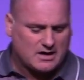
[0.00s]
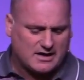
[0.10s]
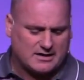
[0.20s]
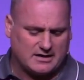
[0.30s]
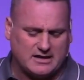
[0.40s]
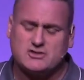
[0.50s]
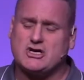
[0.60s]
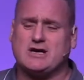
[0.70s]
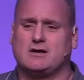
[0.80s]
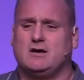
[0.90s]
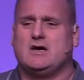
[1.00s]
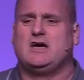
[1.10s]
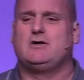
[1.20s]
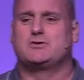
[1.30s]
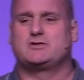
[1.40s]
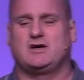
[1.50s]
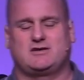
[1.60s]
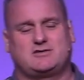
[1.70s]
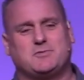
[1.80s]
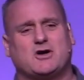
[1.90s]
And in jail, it was,
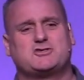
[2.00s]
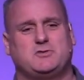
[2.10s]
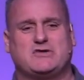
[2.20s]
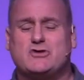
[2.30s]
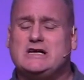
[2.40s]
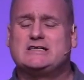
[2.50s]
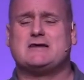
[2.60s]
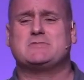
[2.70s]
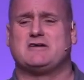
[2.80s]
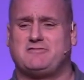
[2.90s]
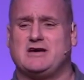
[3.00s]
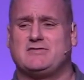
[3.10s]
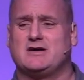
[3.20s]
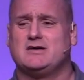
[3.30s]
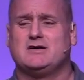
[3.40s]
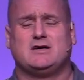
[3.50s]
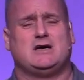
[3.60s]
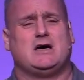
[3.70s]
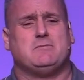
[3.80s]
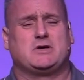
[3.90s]
to be honest with you, it really done me a favour,
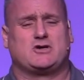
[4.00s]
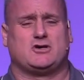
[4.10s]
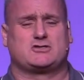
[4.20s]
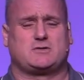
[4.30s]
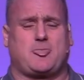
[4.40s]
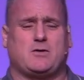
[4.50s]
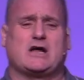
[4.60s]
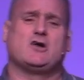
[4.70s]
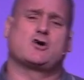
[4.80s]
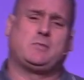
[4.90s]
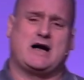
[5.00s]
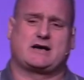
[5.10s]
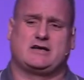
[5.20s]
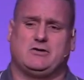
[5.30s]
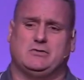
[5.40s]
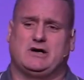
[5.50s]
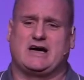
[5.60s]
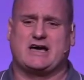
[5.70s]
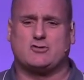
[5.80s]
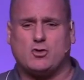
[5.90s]
because when I look back now,
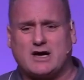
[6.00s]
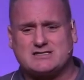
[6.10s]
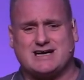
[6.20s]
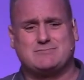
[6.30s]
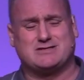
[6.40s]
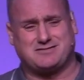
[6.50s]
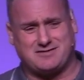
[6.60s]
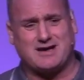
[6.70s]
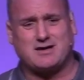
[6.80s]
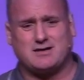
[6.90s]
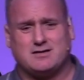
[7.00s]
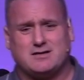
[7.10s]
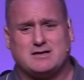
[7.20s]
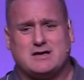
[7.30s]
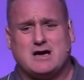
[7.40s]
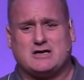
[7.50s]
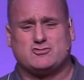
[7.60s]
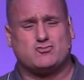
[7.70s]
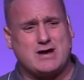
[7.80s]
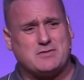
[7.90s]
I had all that time to think,
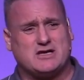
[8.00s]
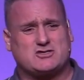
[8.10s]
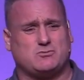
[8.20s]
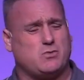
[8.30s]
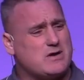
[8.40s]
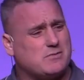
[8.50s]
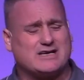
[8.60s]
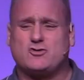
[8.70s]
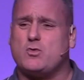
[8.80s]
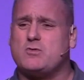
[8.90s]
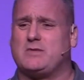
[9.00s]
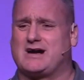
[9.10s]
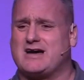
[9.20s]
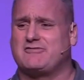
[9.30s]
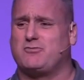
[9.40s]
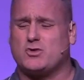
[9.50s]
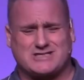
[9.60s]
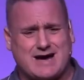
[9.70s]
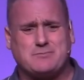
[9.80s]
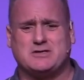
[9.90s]
to reminisce of where am I going with my life, what's
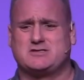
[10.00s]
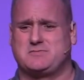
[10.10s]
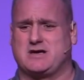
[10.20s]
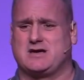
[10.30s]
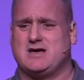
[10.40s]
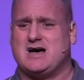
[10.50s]
happening to me.